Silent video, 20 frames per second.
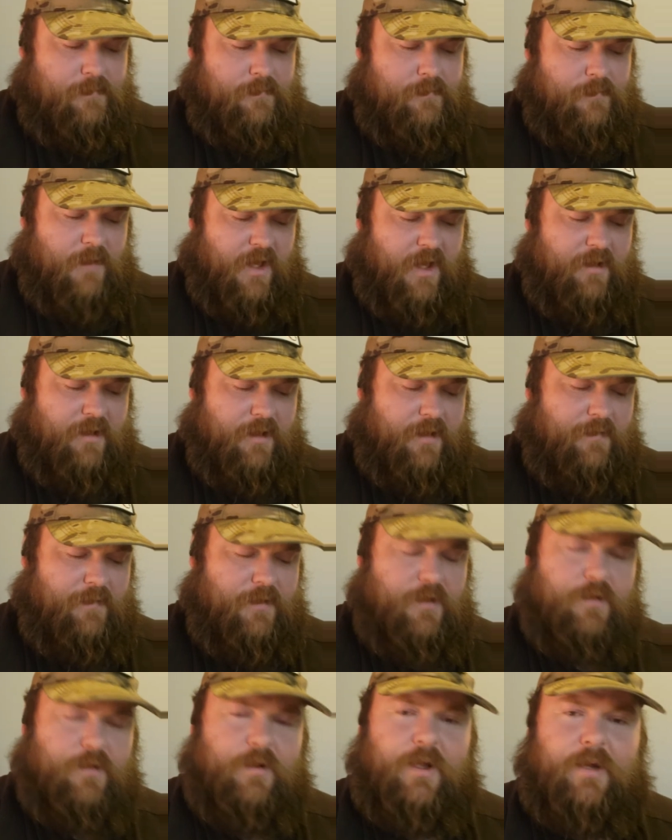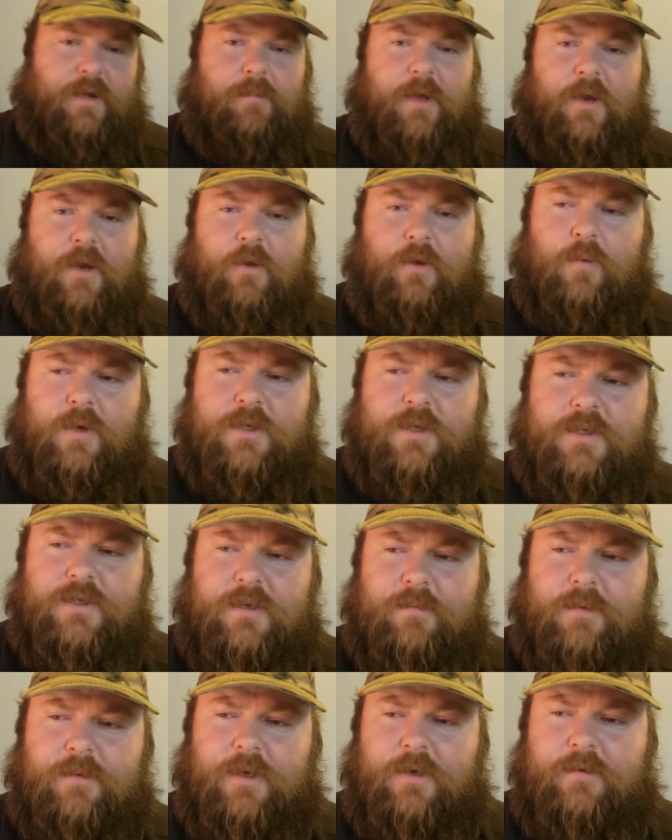I'd love to do like a metal one
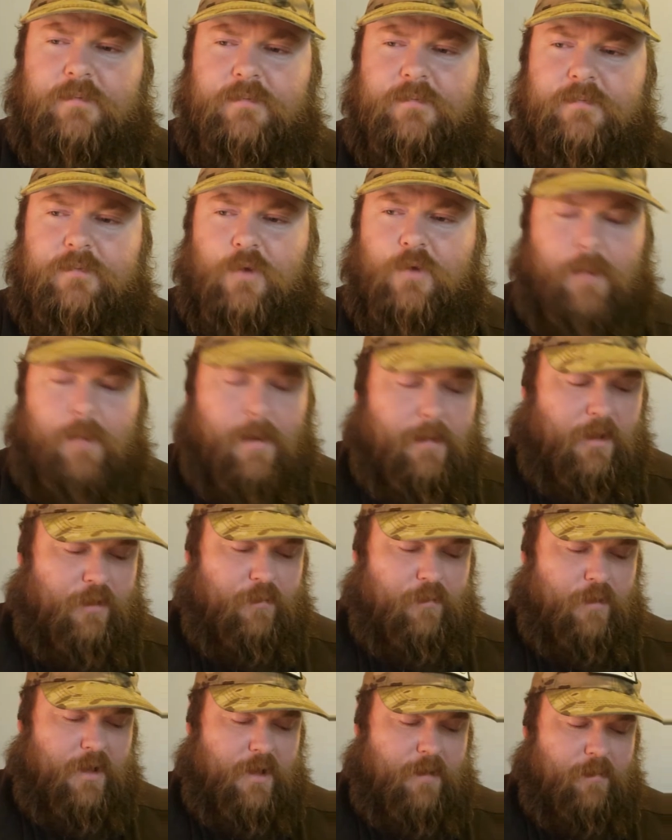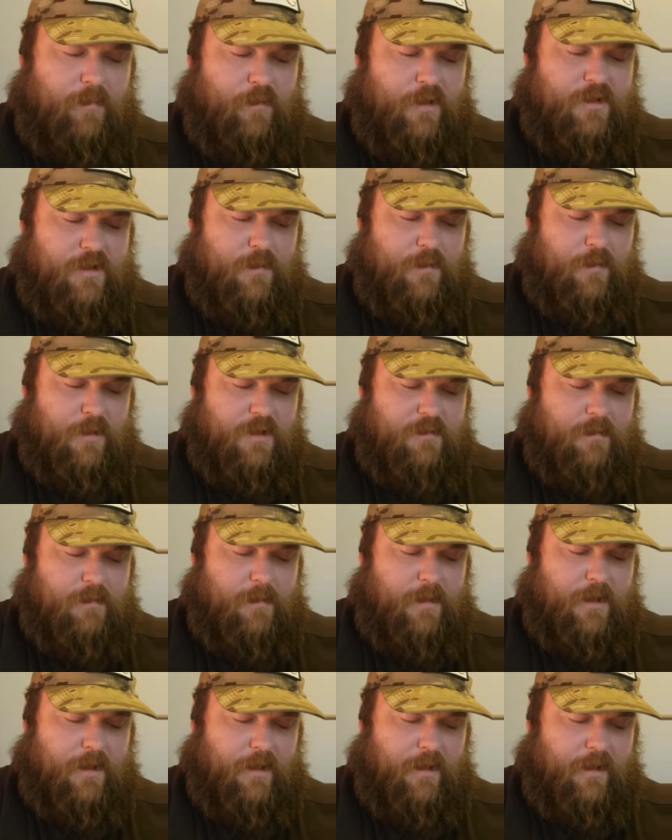someday. Or maybe 3D printed ones. Maybe
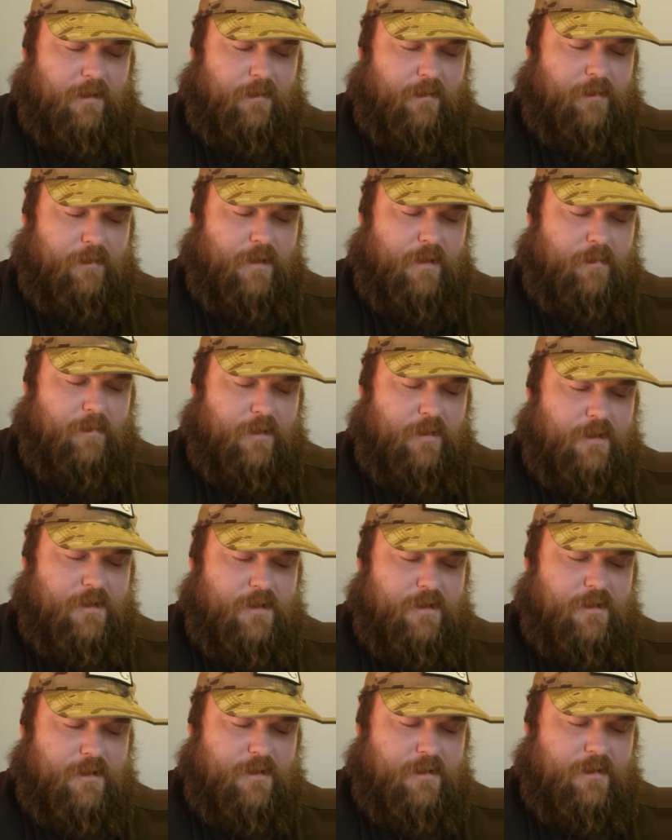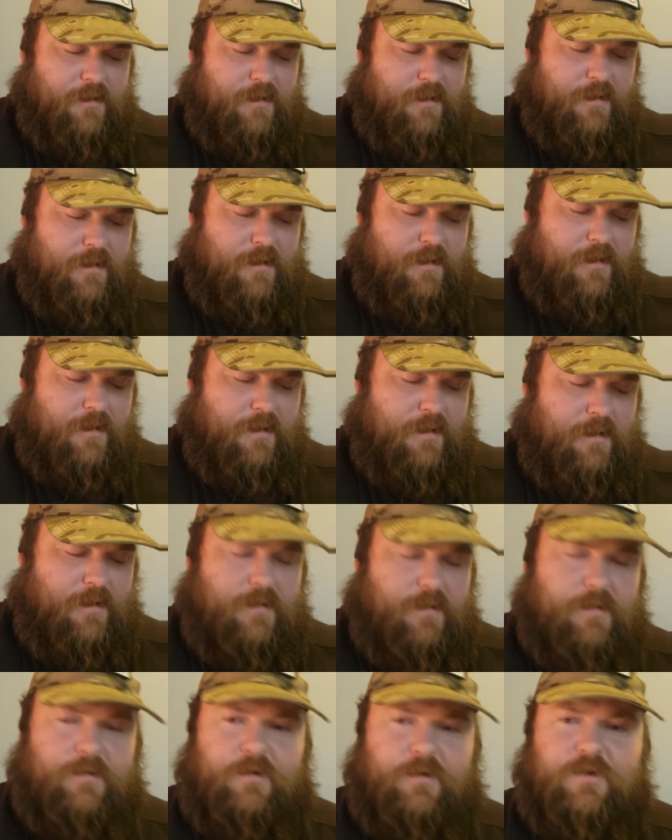we can get like a 3D printer and
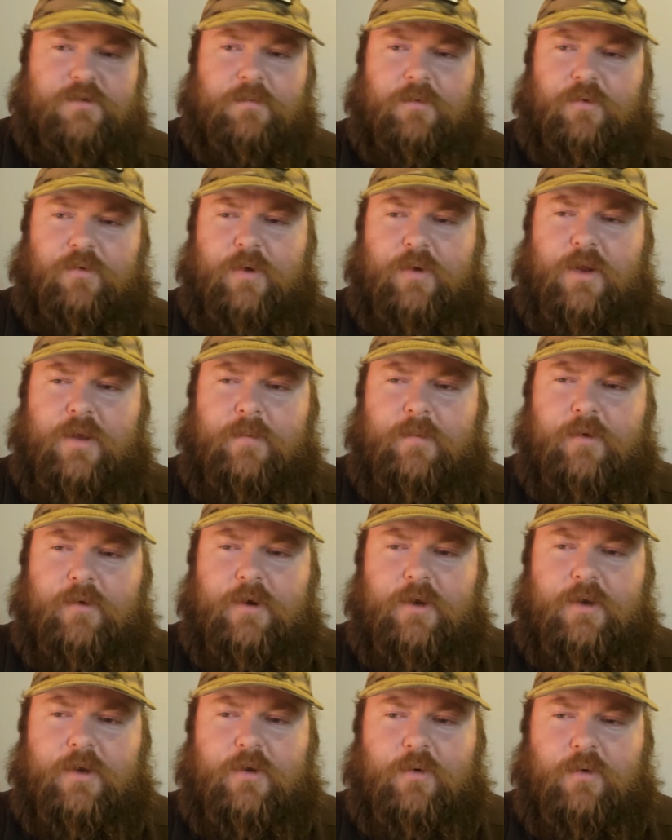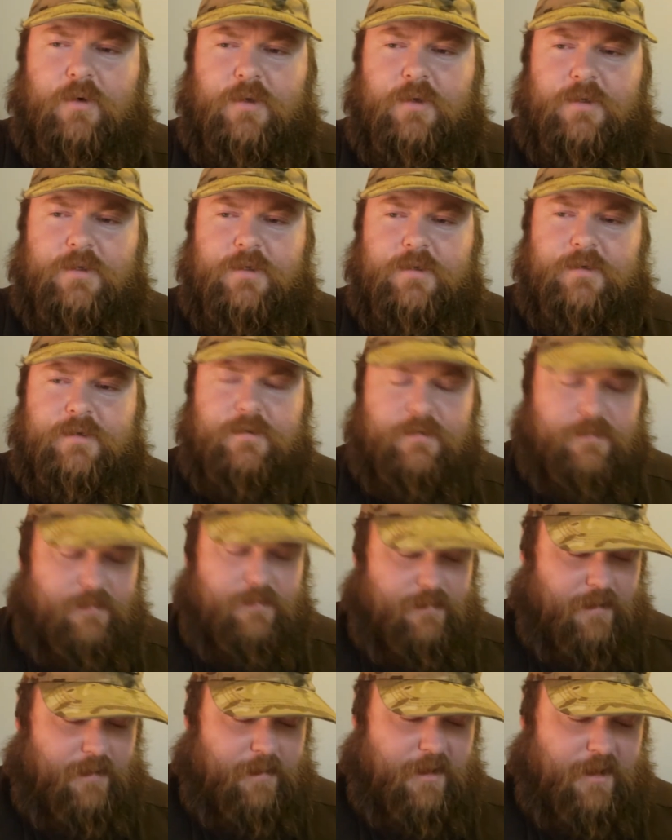do some 3D printed coins.
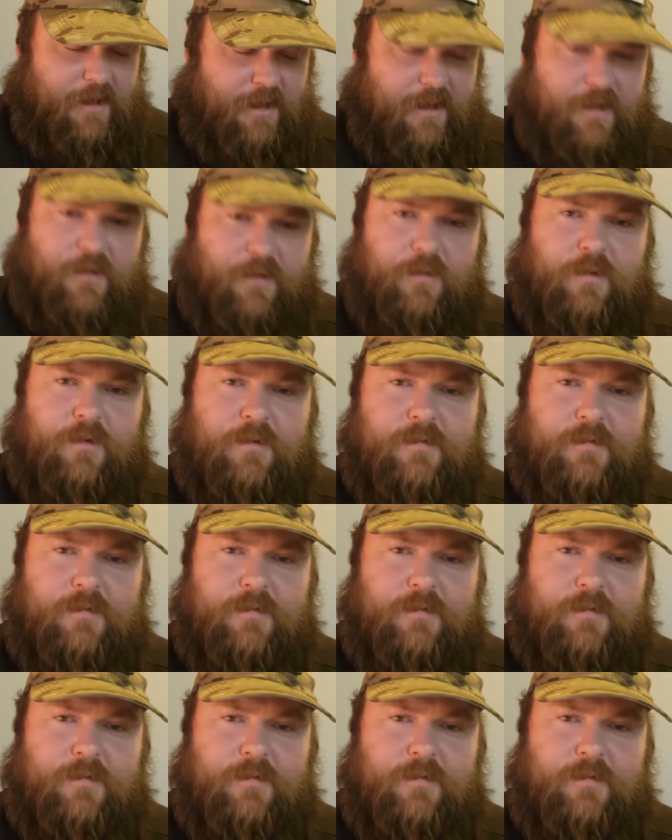That'd be kind of cool.